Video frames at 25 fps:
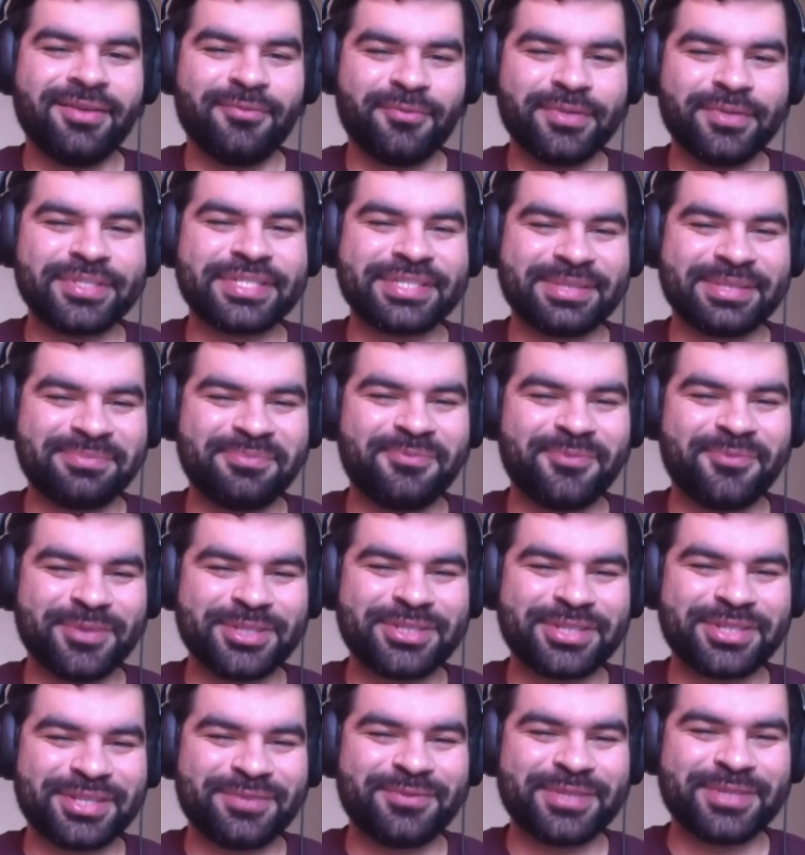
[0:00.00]
which is
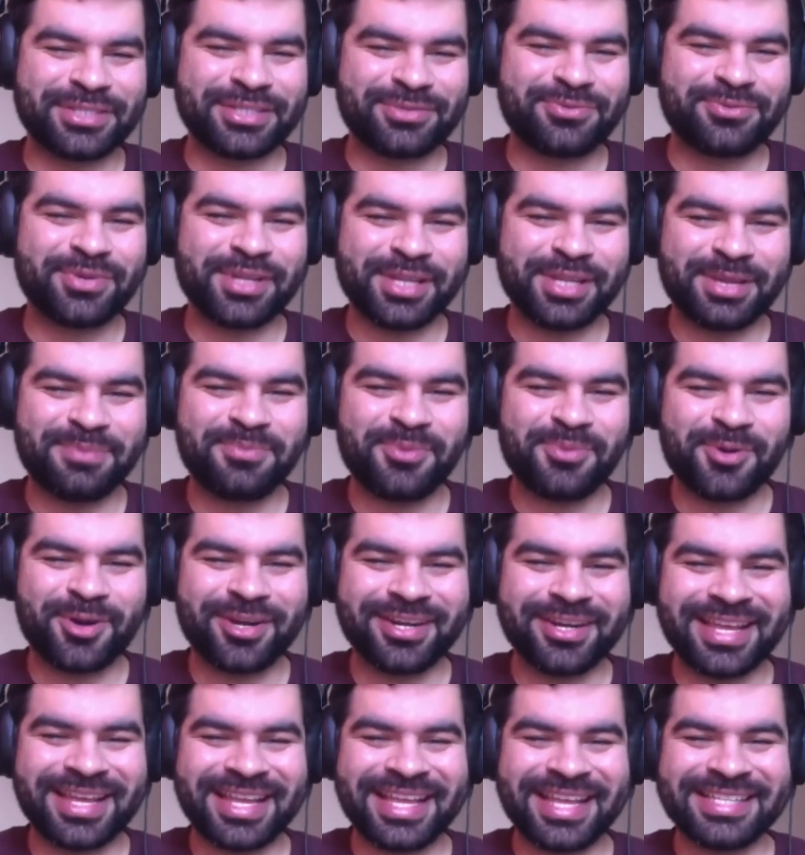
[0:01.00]
really
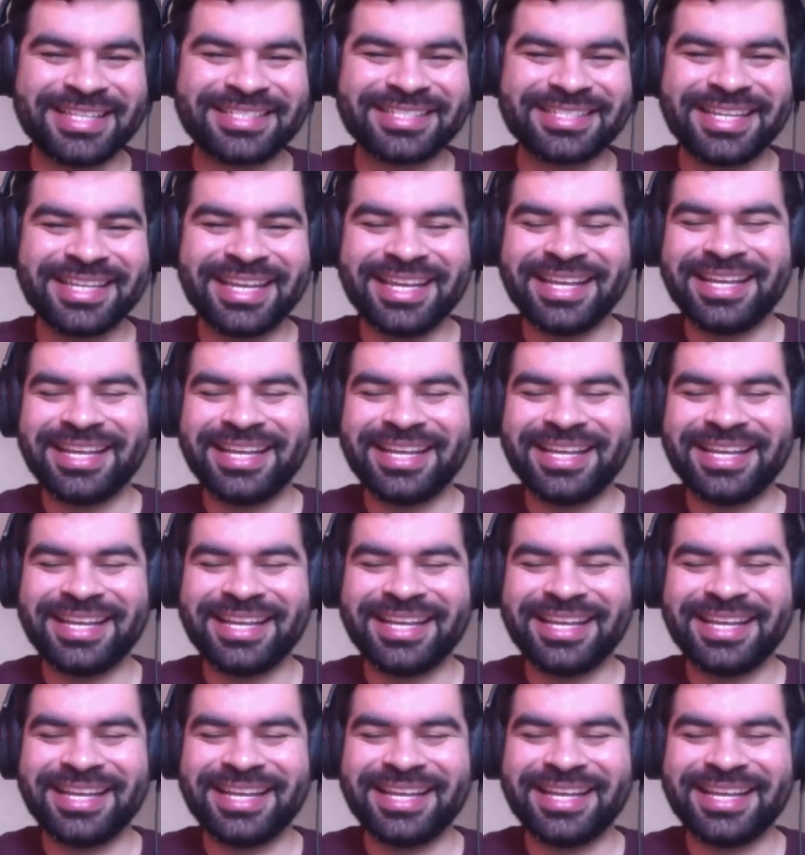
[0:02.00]
important, I guess.